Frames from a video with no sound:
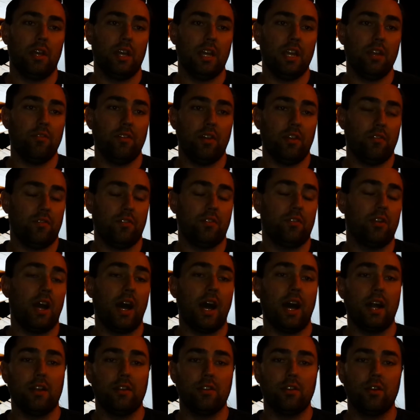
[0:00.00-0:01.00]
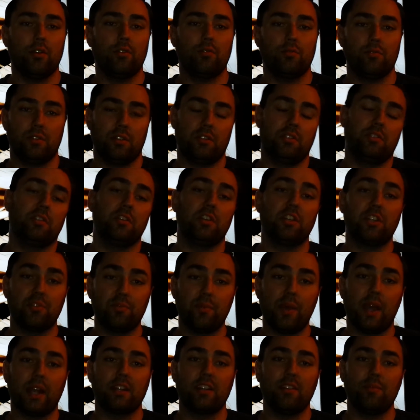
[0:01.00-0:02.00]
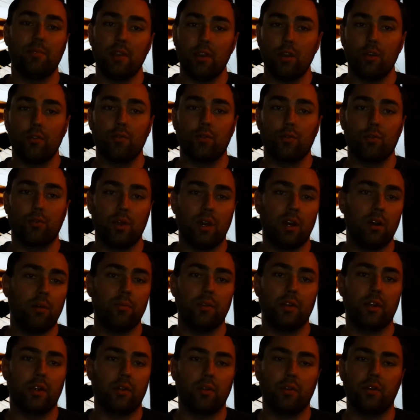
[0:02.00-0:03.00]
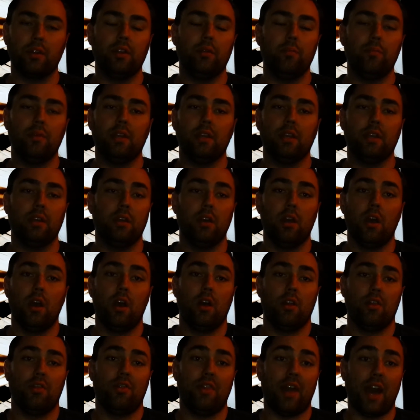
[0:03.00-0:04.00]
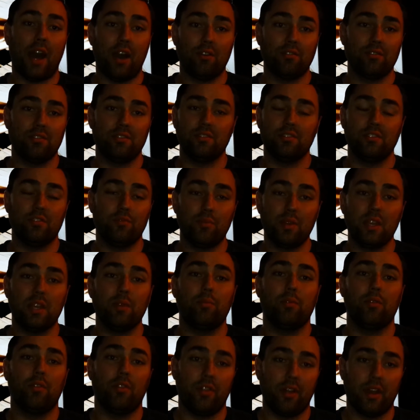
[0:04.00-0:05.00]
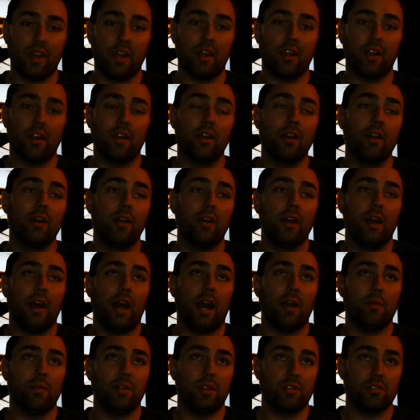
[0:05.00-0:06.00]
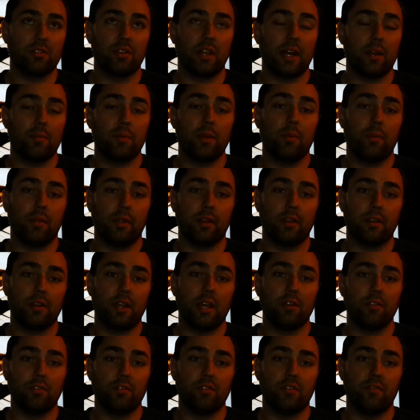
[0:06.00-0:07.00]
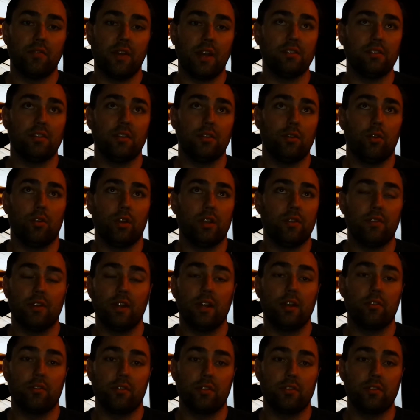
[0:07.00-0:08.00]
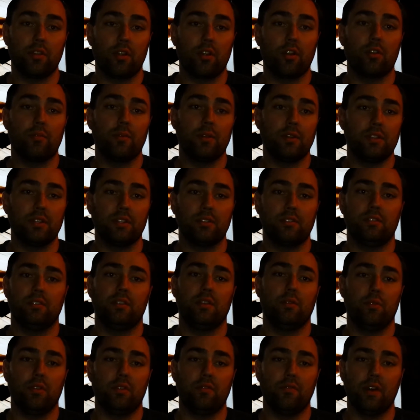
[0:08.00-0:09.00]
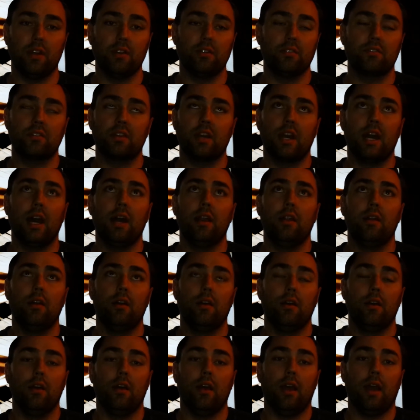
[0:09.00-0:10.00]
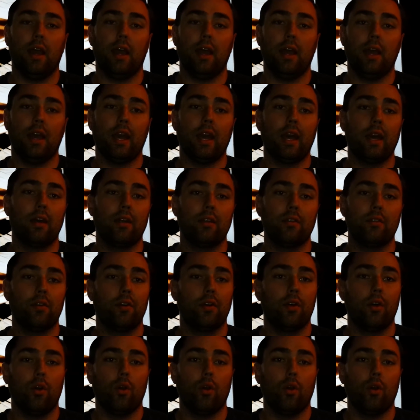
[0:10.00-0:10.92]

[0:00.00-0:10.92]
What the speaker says: even if you're not, just expect to be overwhelmed. There are going to be thousands of people there. I mean, there's a lot of people that attend those events that don't even enter the tournament just to see what the vendors got. And